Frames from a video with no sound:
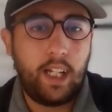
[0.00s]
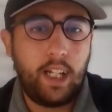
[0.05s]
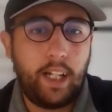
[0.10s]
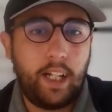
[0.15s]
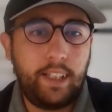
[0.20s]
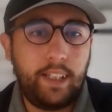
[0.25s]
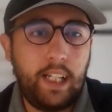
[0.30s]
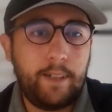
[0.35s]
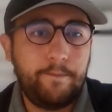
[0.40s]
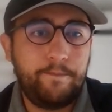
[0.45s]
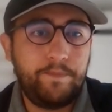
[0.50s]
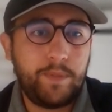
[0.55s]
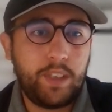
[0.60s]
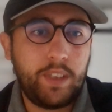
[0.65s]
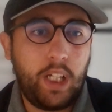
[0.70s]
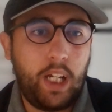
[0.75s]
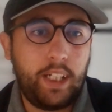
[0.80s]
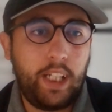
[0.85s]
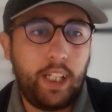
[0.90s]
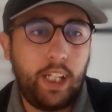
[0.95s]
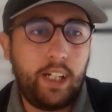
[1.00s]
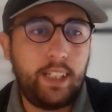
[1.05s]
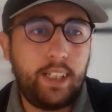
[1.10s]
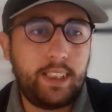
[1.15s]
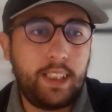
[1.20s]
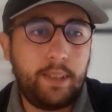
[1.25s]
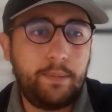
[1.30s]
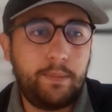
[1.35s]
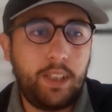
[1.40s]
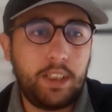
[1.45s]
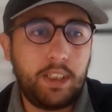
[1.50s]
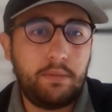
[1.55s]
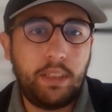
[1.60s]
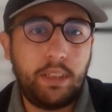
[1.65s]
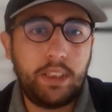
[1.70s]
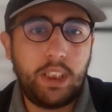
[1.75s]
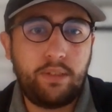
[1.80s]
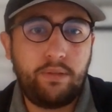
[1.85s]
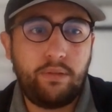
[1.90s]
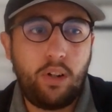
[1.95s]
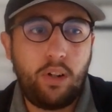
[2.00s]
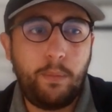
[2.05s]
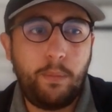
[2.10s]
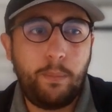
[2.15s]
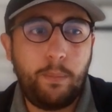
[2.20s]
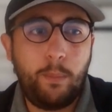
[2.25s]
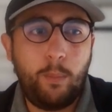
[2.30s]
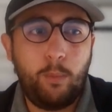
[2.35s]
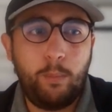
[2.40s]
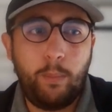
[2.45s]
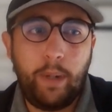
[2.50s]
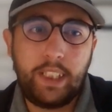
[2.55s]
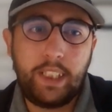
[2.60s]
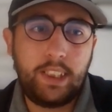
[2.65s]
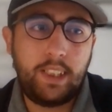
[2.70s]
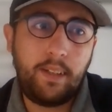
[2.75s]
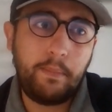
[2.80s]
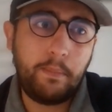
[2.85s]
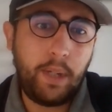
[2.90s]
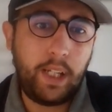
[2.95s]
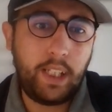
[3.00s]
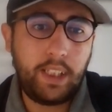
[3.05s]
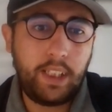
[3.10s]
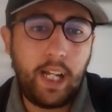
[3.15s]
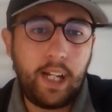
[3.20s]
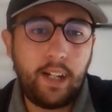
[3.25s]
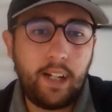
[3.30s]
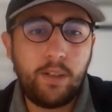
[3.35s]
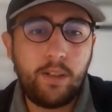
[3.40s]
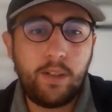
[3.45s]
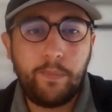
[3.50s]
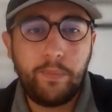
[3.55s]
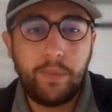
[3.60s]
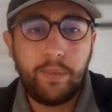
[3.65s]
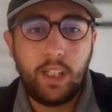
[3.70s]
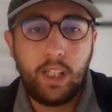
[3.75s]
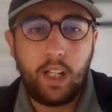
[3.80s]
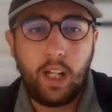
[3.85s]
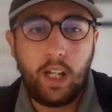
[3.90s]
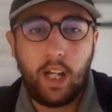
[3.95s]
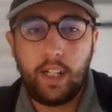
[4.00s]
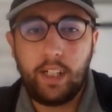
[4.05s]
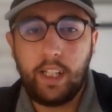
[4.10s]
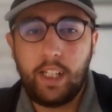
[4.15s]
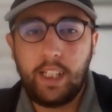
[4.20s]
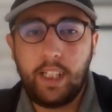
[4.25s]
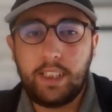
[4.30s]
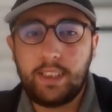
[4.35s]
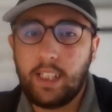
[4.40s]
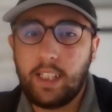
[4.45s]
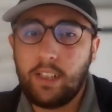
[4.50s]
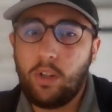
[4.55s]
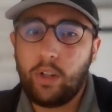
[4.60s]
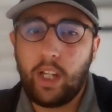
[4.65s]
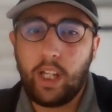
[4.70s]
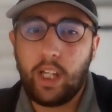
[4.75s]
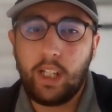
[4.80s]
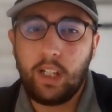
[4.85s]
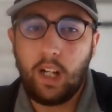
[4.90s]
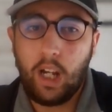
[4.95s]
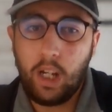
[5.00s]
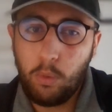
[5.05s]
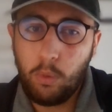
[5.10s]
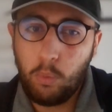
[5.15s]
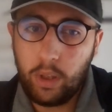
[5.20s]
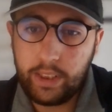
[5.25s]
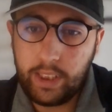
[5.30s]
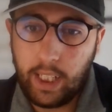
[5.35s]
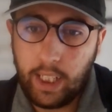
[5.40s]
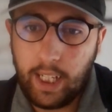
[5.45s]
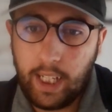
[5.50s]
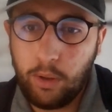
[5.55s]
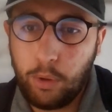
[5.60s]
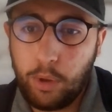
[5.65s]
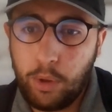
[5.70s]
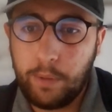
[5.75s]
yeah, and he received this message from my teammate Diago, and he said, "Okay, I will take a look."